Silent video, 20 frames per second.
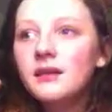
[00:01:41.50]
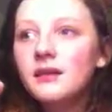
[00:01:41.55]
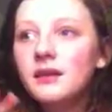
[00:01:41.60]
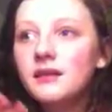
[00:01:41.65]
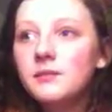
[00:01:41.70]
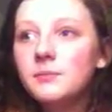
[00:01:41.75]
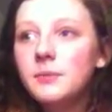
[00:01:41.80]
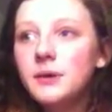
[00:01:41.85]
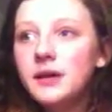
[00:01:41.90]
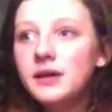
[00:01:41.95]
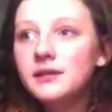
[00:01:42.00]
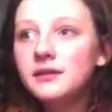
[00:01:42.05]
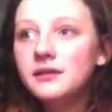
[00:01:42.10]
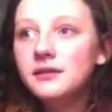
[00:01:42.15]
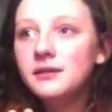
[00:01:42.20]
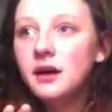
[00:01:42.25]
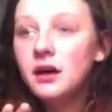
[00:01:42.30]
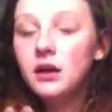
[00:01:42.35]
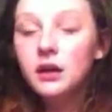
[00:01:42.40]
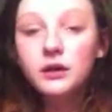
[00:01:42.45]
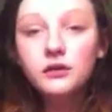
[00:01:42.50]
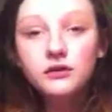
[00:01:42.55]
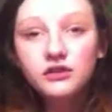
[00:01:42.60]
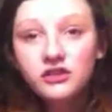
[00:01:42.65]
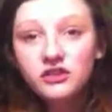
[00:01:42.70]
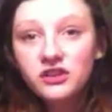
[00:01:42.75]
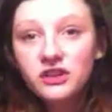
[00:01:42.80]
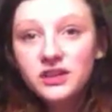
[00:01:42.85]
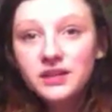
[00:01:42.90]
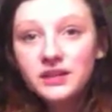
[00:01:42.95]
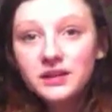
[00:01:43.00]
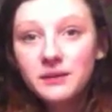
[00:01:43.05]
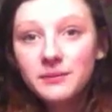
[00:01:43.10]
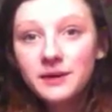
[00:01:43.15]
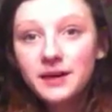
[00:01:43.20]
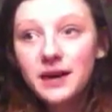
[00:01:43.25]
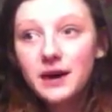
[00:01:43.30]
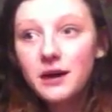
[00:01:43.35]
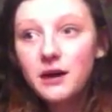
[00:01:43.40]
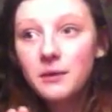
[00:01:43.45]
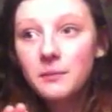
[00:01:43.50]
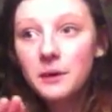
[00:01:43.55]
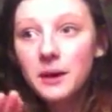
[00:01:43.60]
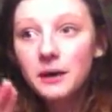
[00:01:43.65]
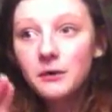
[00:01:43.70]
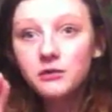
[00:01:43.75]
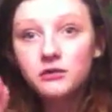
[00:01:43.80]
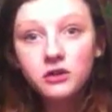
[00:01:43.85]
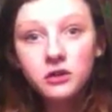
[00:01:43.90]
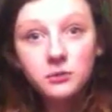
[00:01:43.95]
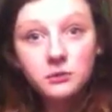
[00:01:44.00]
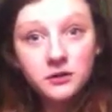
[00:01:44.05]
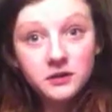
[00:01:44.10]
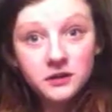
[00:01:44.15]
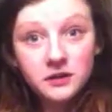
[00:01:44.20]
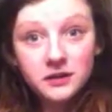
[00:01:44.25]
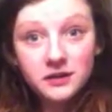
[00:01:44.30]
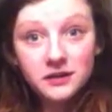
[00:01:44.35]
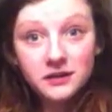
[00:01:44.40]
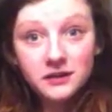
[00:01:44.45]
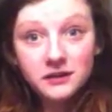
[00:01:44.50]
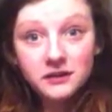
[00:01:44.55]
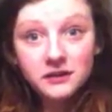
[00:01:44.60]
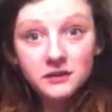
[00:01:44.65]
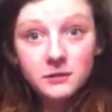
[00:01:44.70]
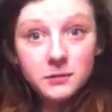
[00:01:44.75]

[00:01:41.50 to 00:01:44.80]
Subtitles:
There's been a load of shit coming out about Toby Turner